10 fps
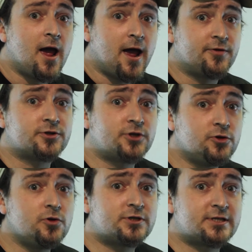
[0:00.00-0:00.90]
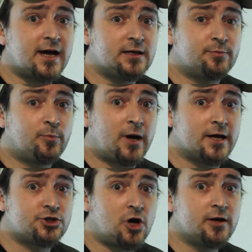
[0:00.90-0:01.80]
And there's a new site
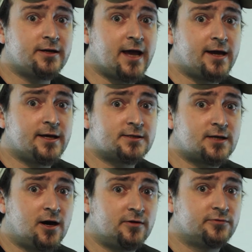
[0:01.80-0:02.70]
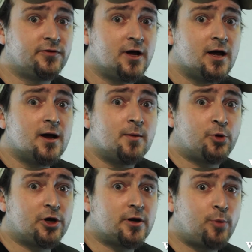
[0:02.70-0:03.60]
by John Geddes of
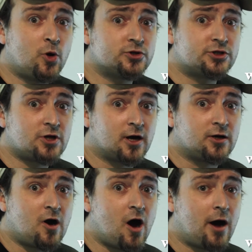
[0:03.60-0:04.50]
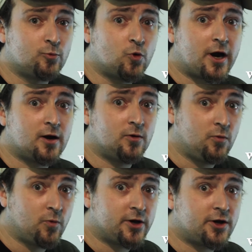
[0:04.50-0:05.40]
precompose.com
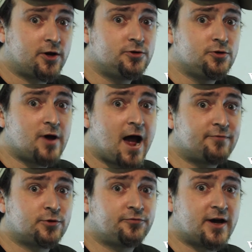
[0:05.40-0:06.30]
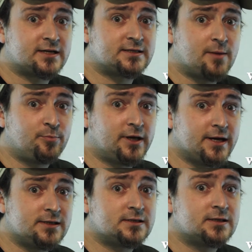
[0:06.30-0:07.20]
where you can do After Effects
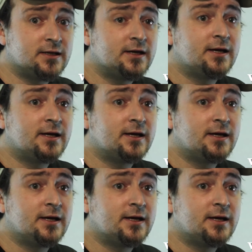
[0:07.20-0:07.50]
templates,